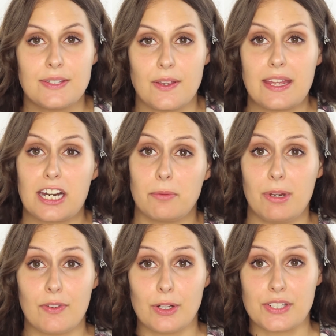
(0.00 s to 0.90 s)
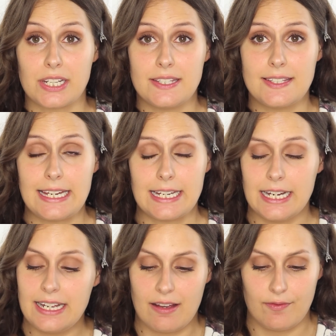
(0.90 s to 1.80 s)
so then I'm going to move on to
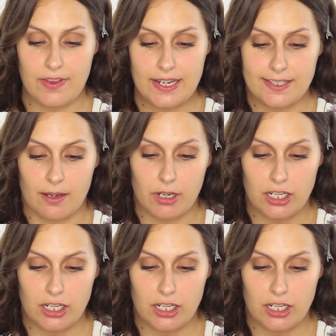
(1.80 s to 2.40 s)
concealer and for this I'm